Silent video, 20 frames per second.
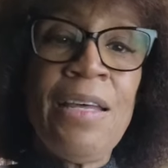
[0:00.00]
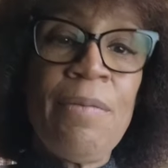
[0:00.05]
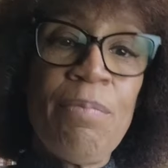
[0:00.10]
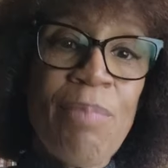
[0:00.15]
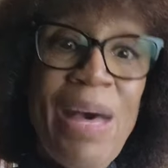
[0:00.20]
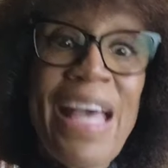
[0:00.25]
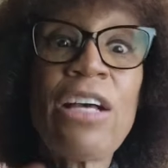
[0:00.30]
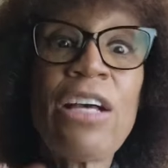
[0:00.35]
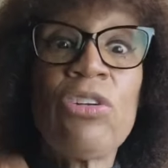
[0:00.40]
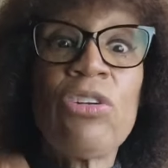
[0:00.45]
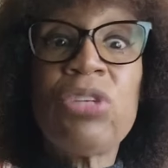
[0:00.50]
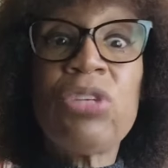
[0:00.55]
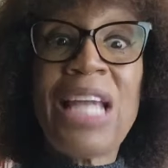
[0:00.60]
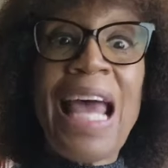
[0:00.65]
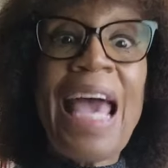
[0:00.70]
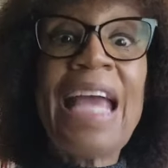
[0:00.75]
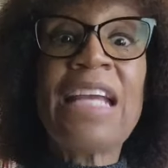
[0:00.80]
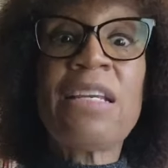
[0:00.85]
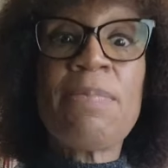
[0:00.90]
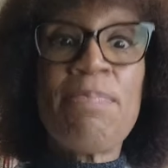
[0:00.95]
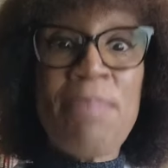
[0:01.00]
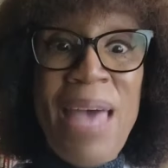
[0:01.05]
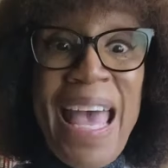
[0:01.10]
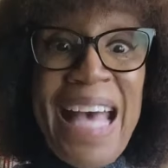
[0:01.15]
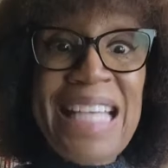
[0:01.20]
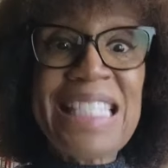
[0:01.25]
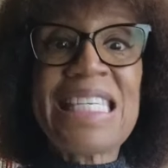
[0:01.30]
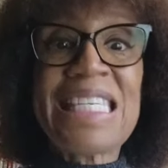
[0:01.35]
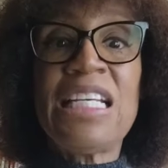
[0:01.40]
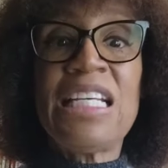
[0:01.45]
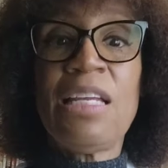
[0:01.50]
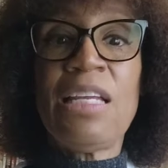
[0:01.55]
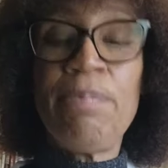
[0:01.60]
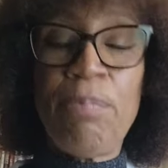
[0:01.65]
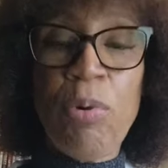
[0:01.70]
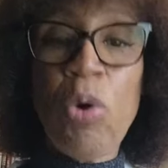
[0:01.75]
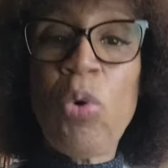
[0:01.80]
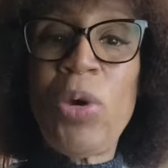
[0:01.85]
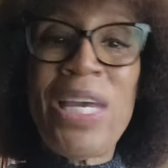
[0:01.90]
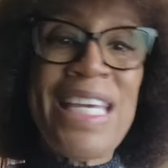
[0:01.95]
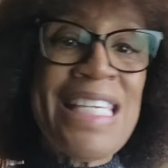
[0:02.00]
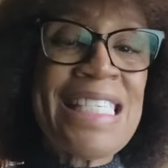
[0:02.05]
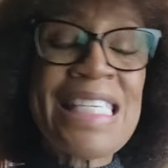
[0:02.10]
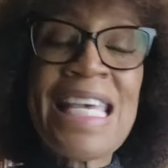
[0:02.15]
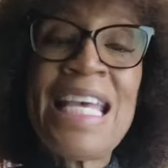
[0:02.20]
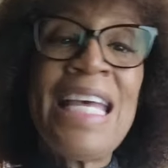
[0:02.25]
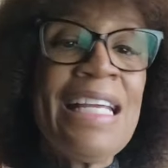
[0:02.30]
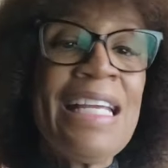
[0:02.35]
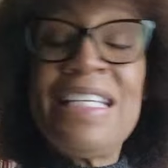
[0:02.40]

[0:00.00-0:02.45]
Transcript: Michael liked masculine boys.